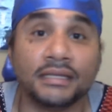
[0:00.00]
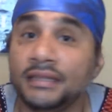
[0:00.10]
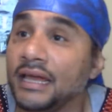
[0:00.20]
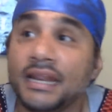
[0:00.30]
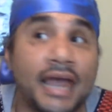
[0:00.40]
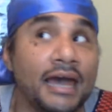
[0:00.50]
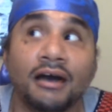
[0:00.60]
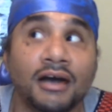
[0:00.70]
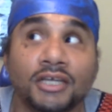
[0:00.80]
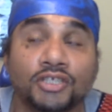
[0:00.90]
they're not
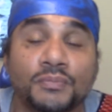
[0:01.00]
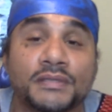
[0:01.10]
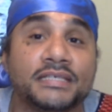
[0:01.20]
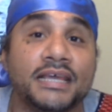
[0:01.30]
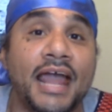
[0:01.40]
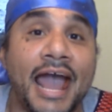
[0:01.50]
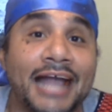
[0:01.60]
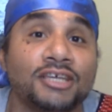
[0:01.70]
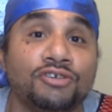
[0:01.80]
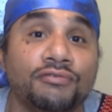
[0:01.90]
100%
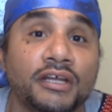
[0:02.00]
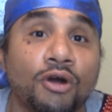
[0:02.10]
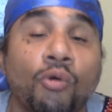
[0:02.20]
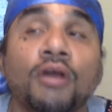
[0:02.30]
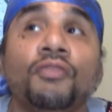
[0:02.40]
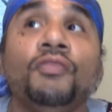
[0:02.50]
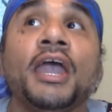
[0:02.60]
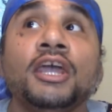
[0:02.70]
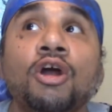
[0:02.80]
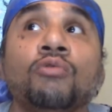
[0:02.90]
accurate, or
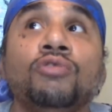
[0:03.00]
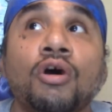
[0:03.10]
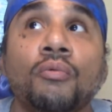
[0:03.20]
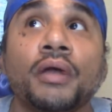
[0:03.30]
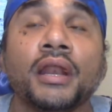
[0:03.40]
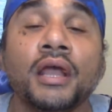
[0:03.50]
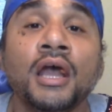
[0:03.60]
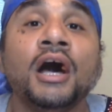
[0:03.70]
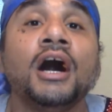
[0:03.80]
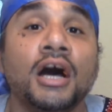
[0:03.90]
they don't know it
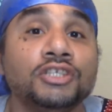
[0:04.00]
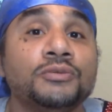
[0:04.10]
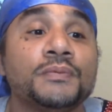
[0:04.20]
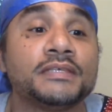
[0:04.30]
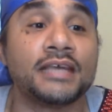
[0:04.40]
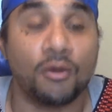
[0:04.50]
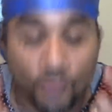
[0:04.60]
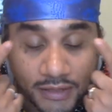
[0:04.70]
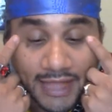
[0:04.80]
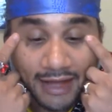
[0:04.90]
100% with